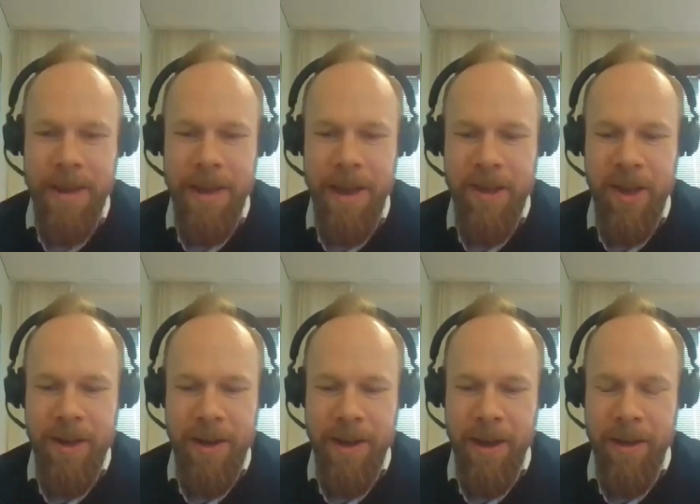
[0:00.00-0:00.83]
Yeah,
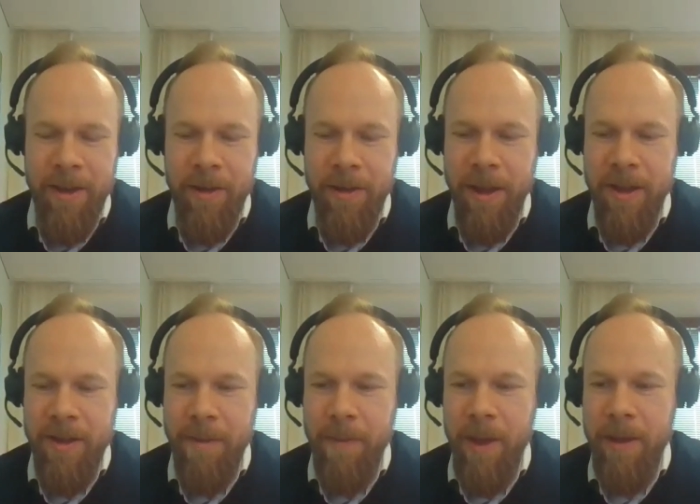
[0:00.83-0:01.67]
exactly. Yeah, that's that's
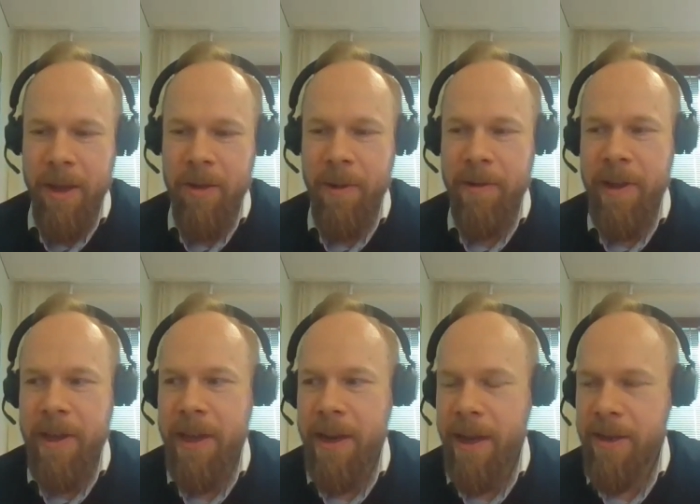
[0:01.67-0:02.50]
something. That's one of the
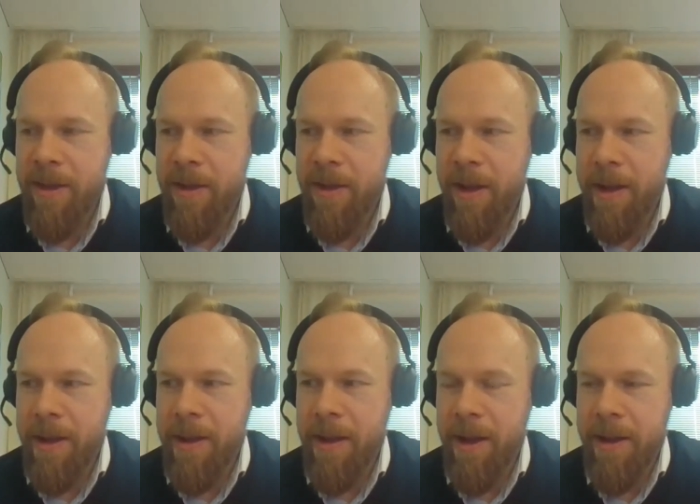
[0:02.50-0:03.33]
key lessons
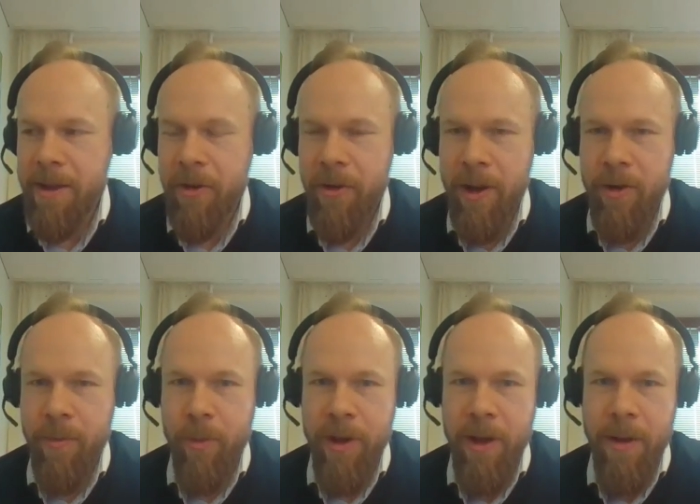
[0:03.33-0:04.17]
I I try to
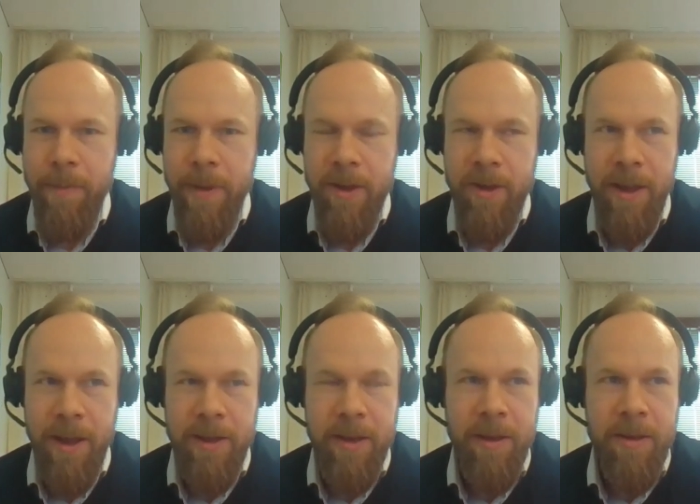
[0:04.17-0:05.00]
bring up is
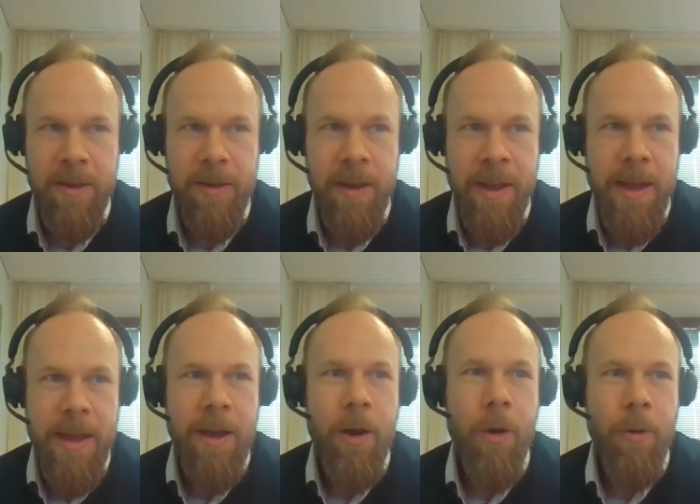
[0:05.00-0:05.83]
that this
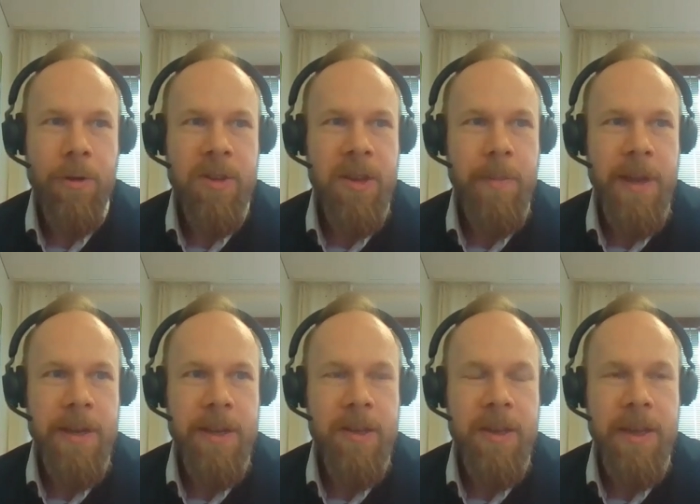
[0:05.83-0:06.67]
whole
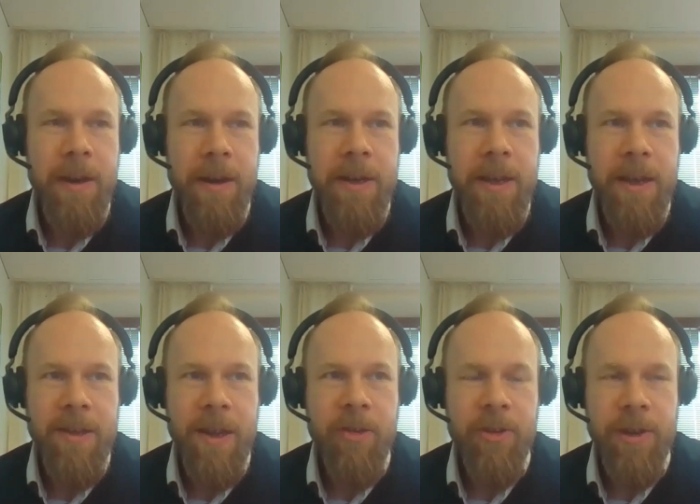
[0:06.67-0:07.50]
CBDC idea
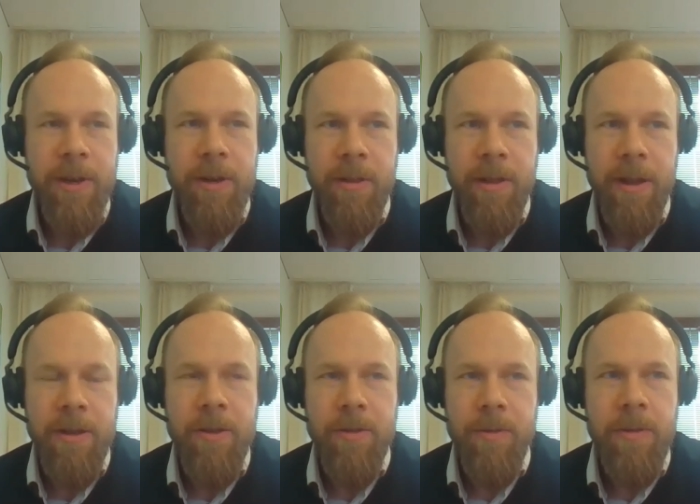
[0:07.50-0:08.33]
is actually not that
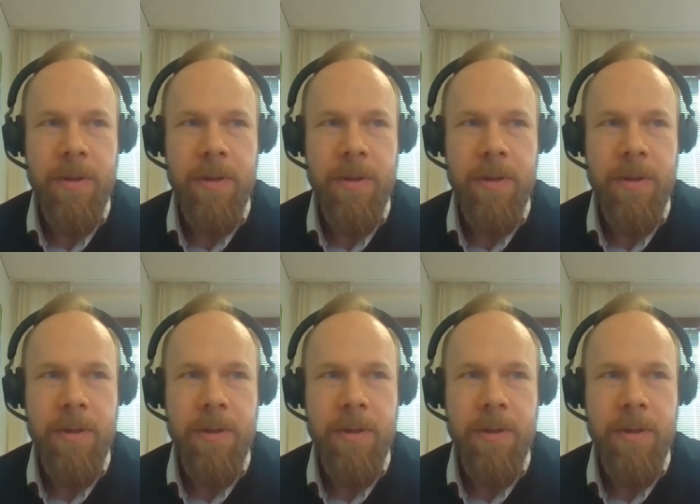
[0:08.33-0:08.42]
new.